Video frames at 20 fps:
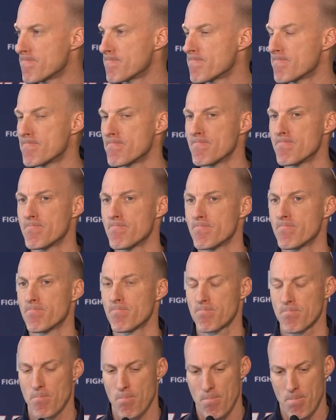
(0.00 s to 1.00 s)

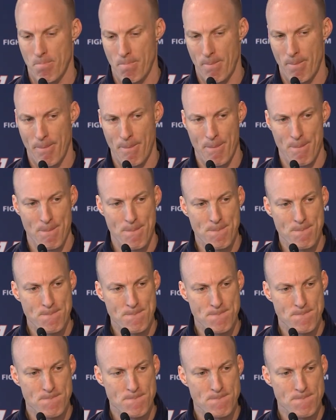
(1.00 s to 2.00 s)

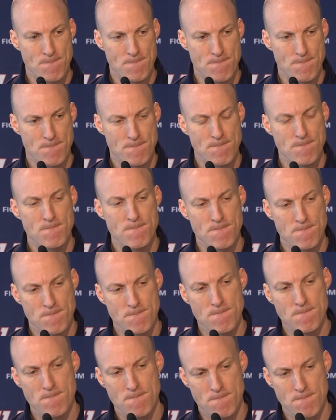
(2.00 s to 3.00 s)

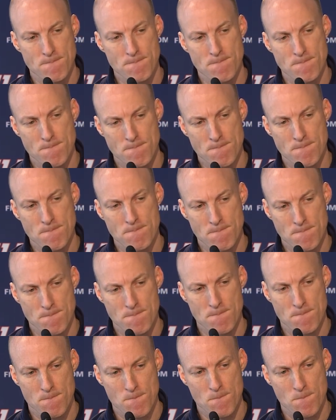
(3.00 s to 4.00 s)

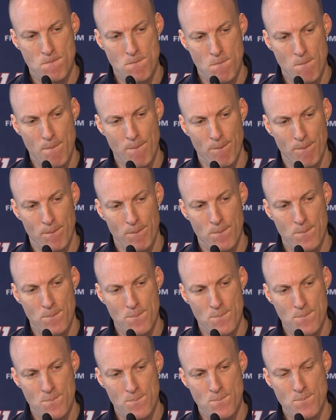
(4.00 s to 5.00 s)

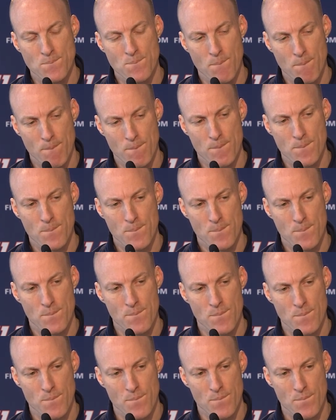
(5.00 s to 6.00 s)

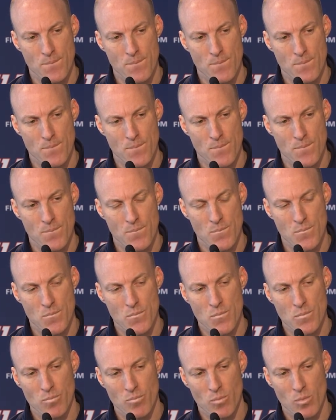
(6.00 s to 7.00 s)

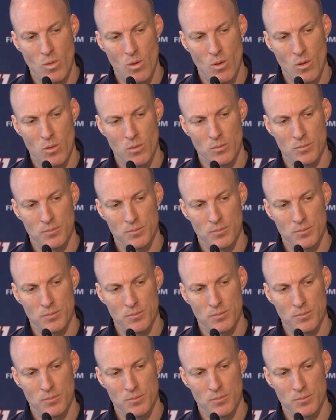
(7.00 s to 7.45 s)
Nothing is said.